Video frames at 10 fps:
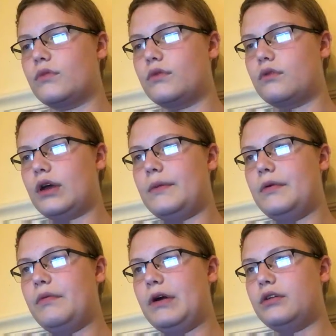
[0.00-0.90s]
I'm
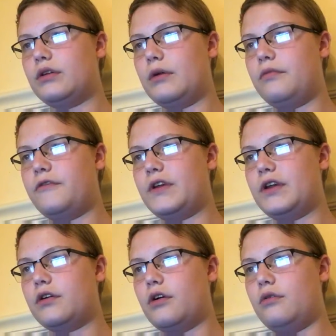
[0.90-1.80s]
finna
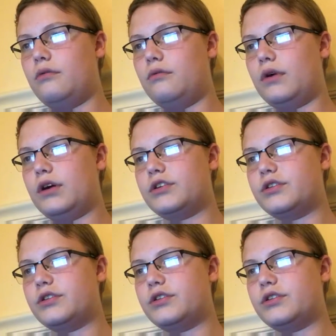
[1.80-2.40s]
go watch